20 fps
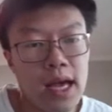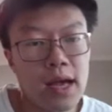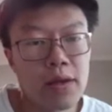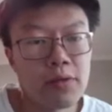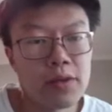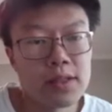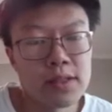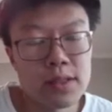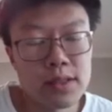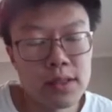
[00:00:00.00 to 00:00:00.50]
hey,
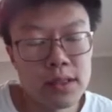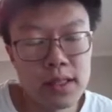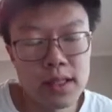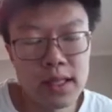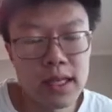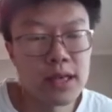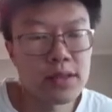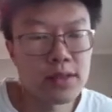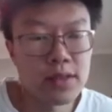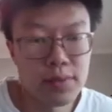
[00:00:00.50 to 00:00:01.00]
what is the
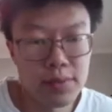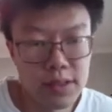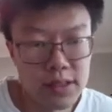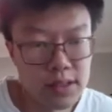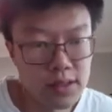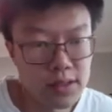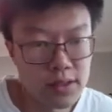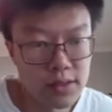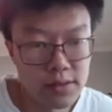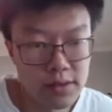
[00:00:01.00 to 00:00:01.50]
1000th
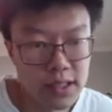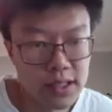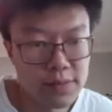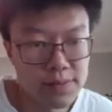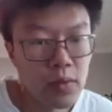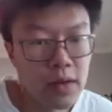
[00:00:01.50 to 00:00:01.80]
position, right?